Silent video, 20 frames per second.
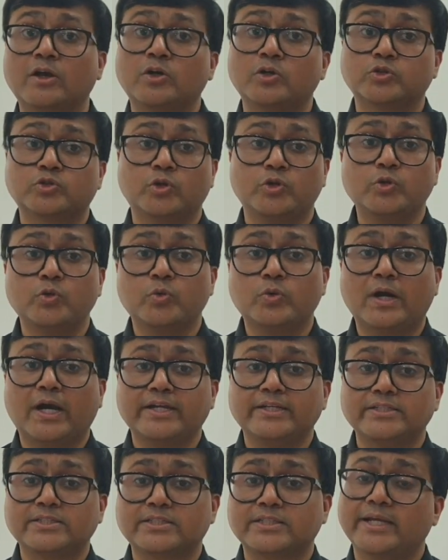So you
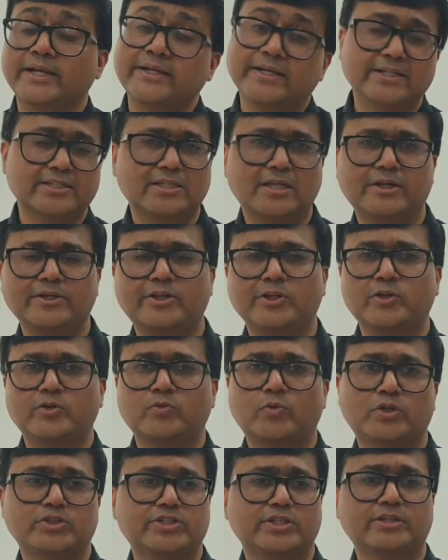guys can discontinue
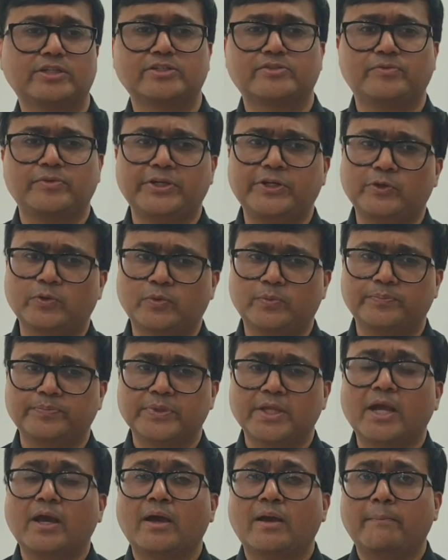watching this video.
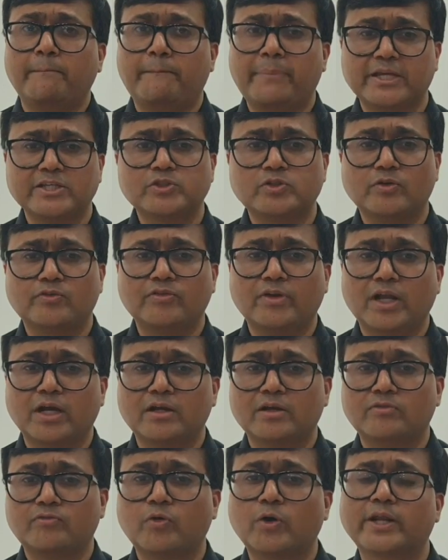Best of
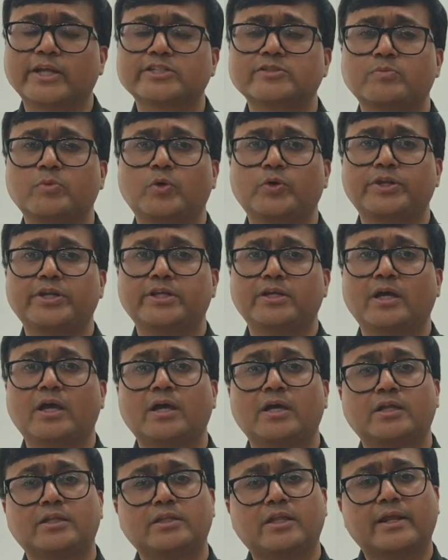luck for exploring
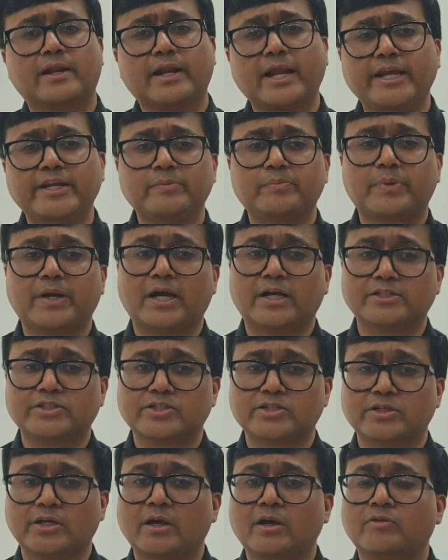the right
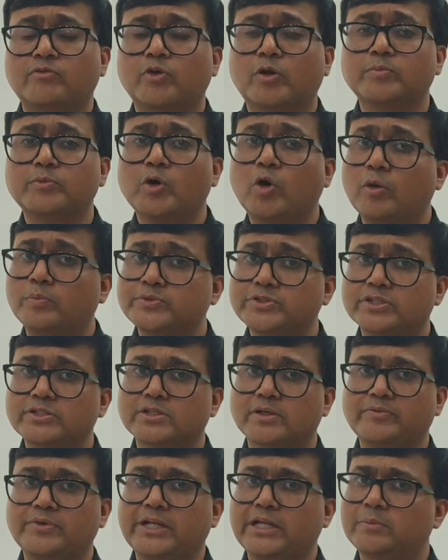branch from the
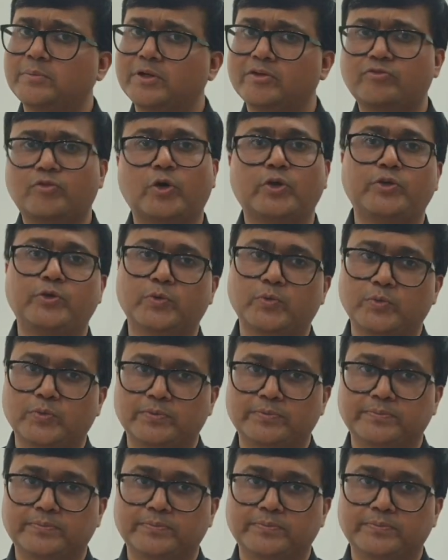options available for you.